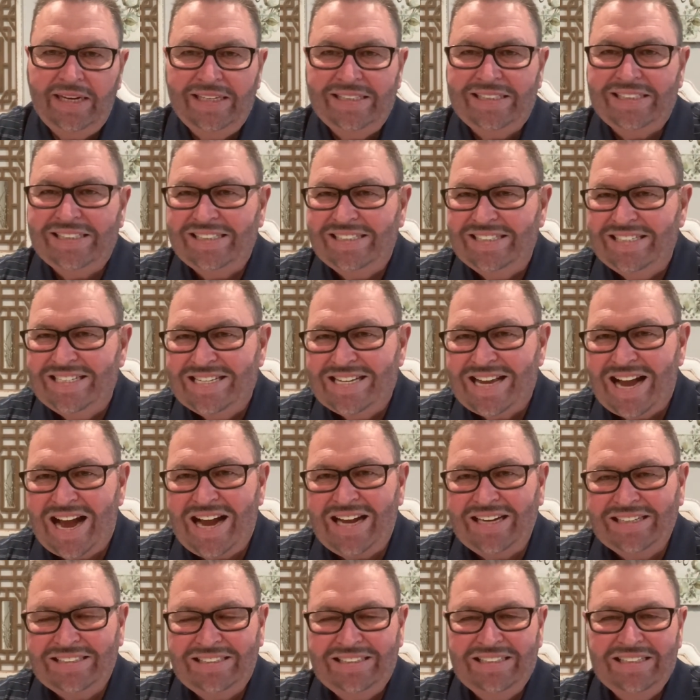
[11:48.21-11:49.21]
it's
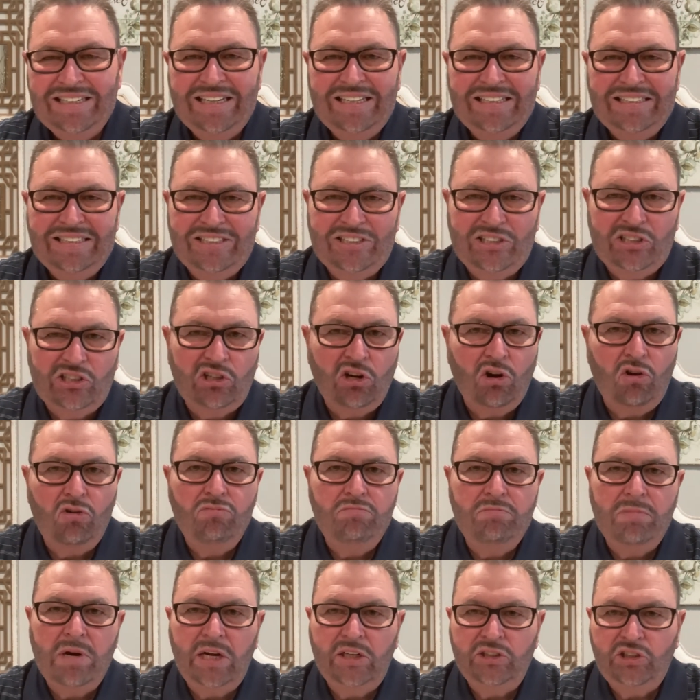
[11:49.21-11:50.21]
not so
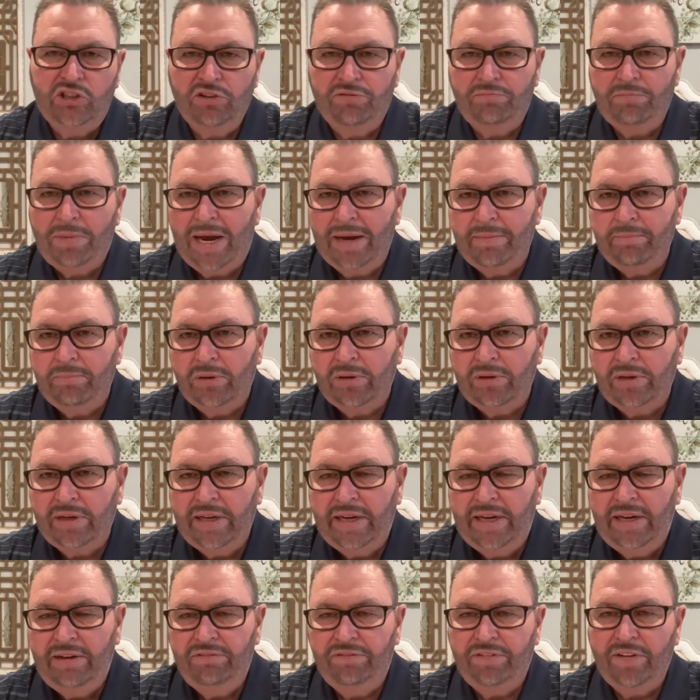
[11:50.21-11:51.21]
much of my
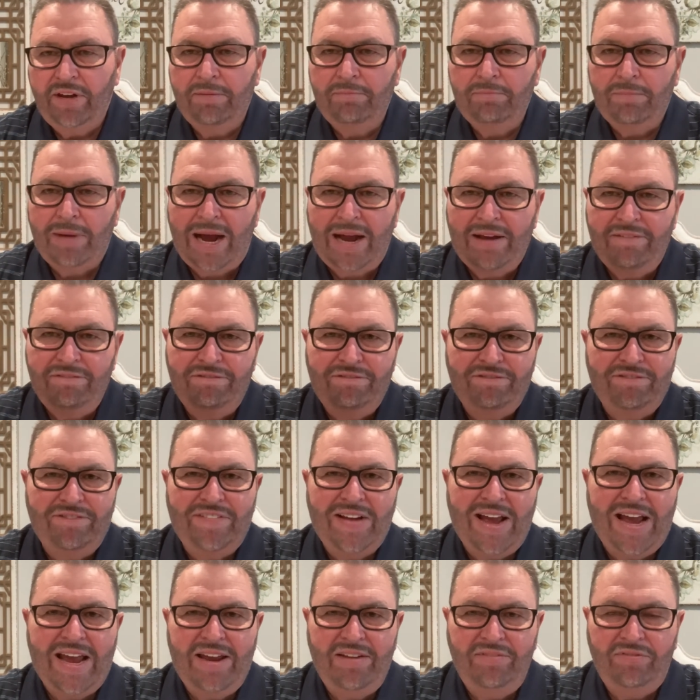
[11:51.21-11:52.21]
belief and my
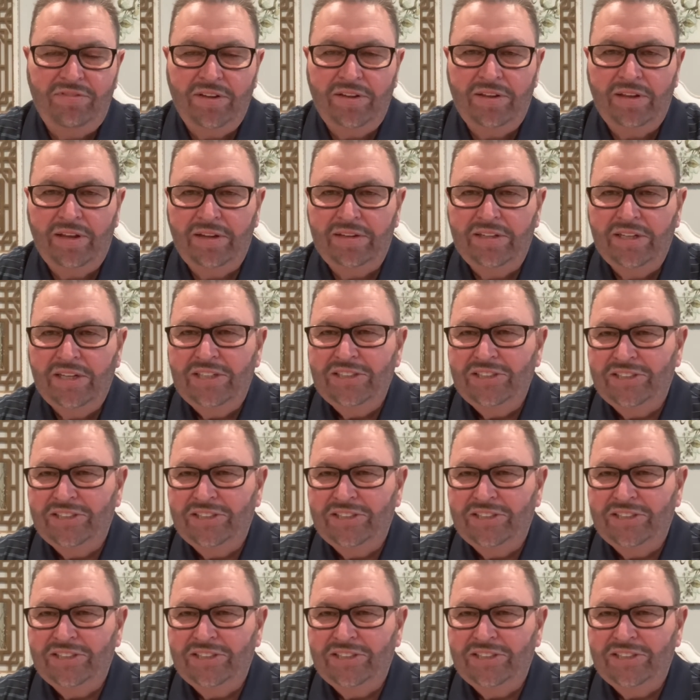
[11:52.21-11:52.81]
faith and the